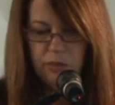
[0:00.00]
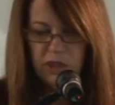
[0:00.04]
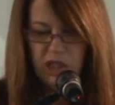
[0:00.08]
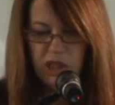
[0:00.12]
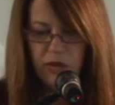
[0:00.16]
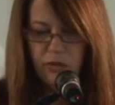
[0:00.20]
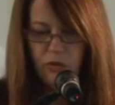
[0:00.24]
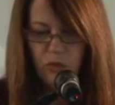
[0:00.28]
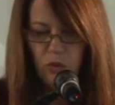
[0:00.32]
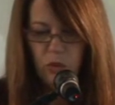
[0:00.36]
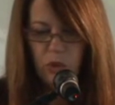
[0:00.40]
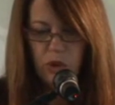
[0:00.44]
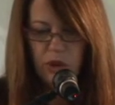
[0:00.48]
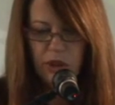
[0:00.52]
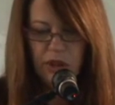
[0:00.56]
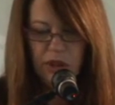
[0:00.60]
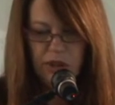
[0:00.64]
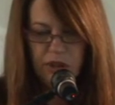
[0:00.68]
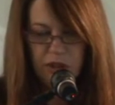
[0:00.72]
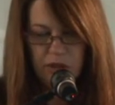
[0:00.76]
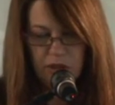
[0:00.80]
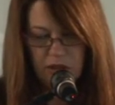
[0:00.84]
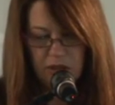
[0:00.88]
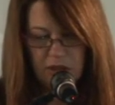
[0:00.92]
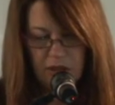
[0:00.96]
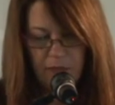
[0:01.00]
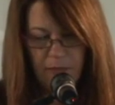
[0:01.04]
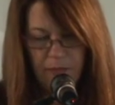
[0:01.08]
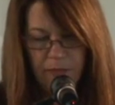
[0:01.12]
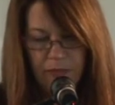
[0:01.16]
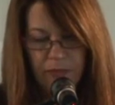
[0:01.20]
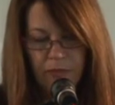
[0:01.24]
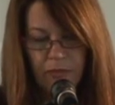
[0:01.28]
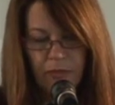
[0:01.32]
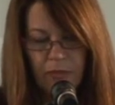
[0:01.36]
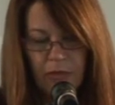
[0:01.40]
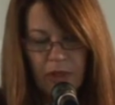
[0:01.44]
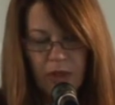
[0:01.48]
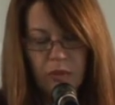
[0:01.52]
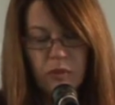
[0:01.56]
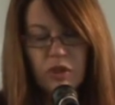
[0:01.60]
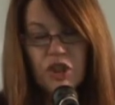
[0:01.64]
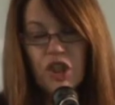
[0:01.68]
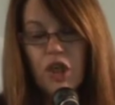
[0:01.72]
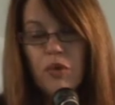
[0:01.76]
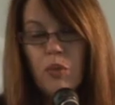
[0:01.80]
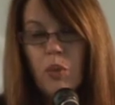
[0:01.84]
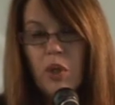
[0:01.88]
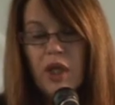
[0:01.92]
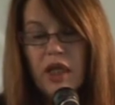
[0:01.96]
middle of woods,
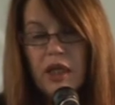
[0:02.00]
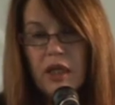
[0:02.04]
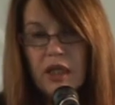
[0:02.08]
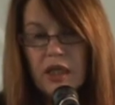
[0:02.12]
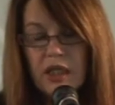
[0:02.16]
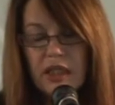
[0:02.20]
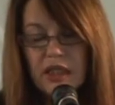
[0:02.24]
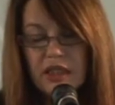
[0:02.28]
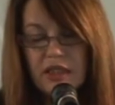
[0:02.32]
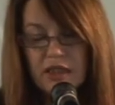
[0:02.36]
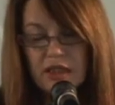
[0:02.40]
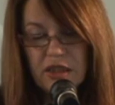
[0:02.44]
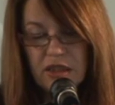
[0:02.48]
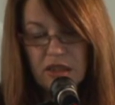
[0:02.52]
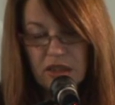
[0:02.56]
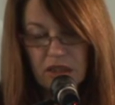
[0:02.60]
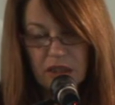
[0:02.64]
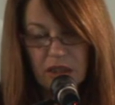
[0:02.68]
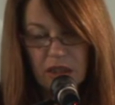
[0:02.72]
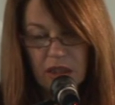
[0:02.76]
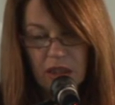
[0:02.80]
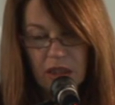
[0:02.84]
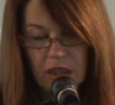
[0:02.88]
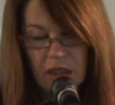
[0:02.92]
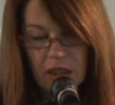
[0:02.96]
which I realized